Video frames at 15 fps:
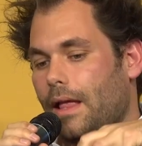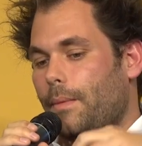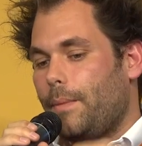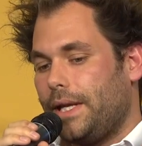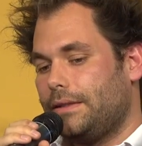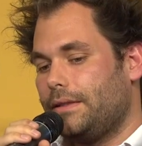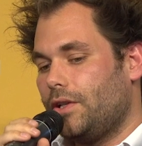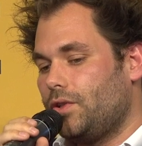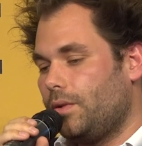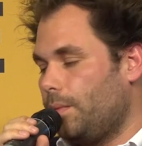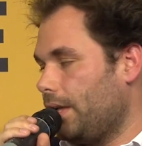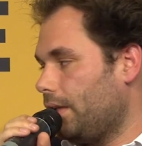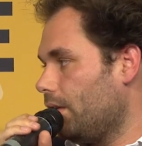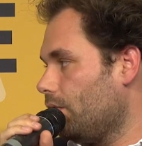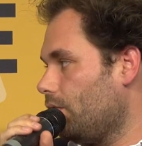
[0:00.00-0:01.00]
made such a
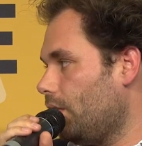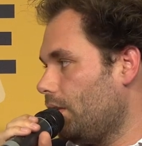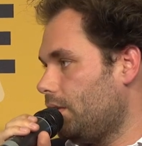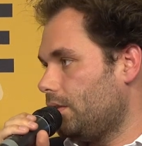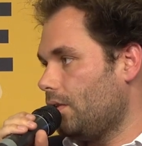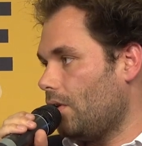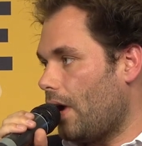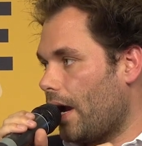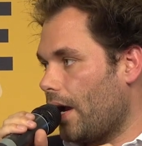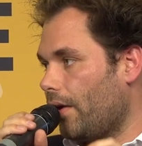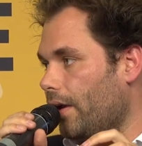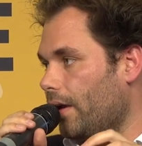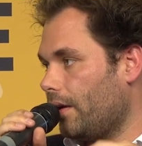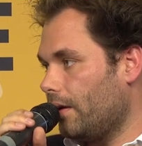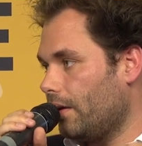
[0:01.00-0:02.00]
big difference. So
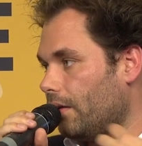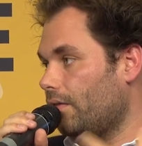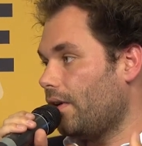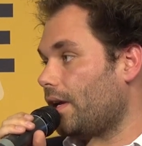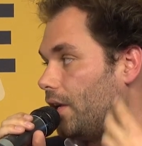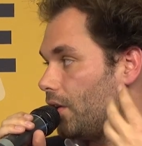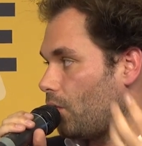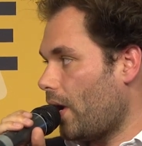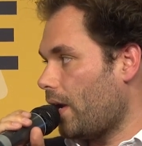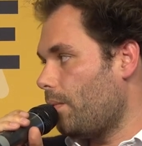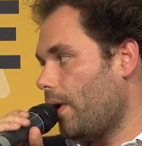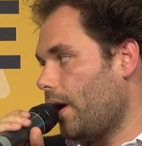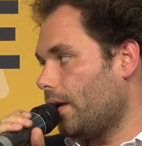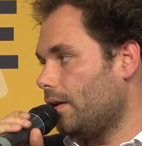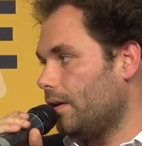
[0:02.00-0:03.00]
finding the right
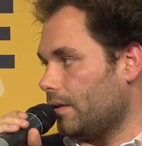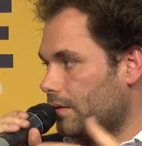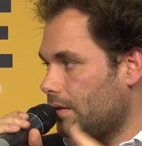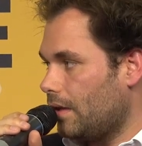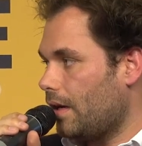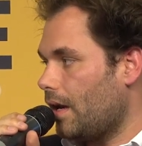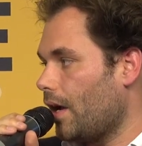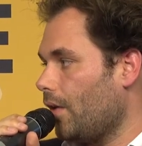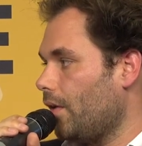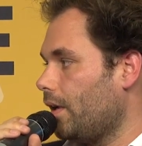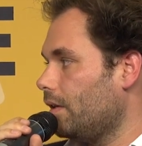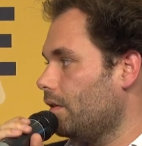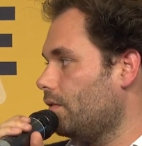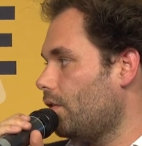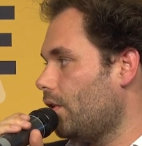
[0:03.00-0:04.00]
partners and then
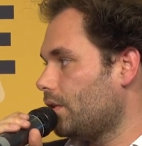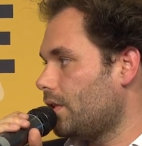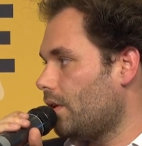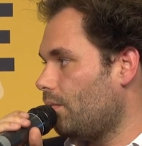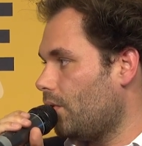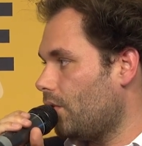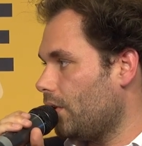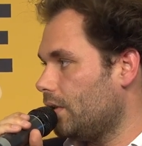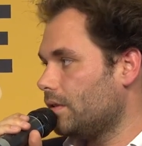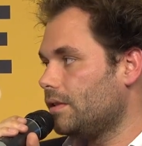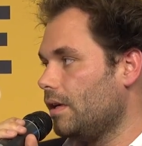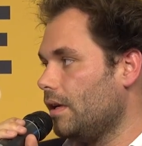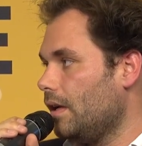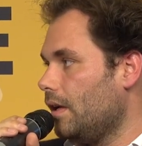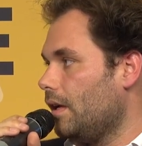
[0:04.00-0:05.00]
hiring the first employees
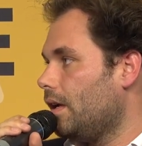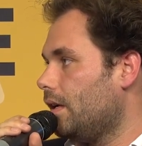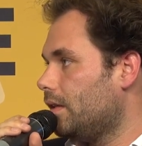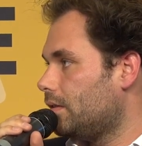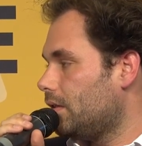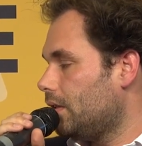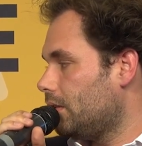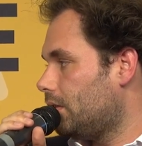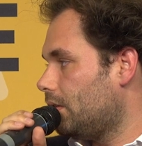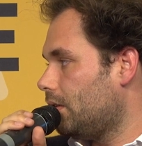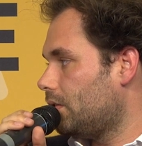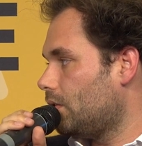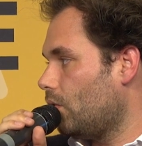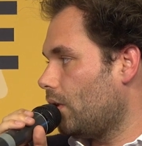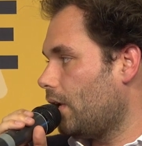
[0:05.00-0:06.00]
is
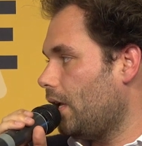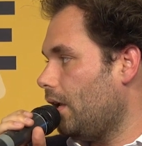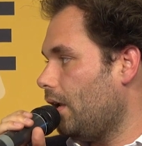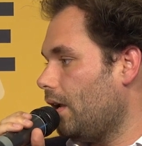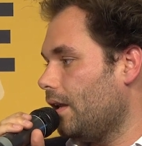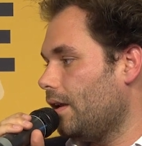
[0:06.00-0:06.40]
so key.